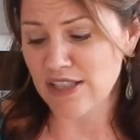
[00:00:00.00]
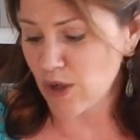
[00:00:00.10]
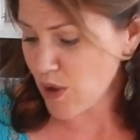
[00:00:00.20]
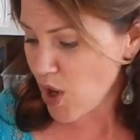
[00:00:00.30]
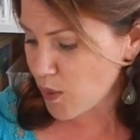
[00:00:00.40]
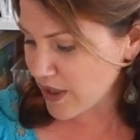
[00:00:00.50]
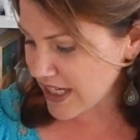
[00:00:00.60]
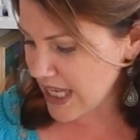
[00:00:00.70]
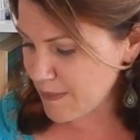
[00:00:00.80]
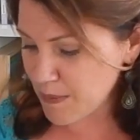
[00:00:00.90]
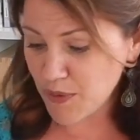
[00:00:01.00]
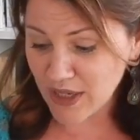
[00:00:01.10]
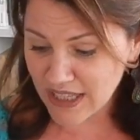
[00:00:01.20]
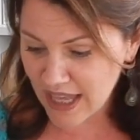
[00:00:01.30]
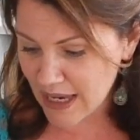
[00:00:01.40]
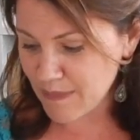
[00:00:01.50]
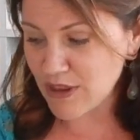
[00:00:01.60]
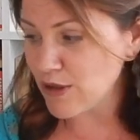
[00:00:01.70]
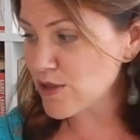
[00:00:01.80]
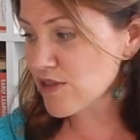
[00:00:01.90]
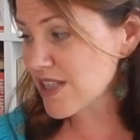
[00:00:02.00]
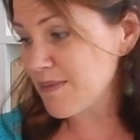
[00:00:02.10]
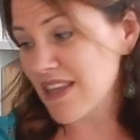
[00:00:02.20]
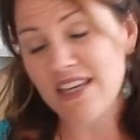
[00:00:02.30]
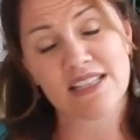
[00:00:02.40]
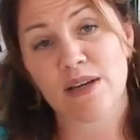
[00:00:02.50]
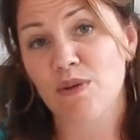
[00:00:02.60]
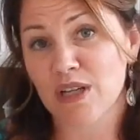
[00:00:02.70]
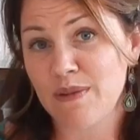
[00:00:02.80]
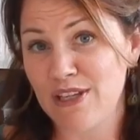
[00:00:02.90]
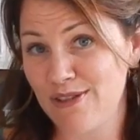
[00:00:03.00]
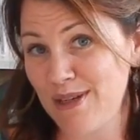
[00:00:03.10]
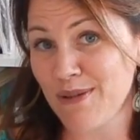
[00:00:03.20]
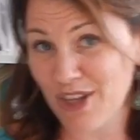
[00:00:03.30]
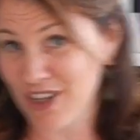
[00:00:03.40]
So we're going to keep it pretty light, but those are some of the things that we're going to be using with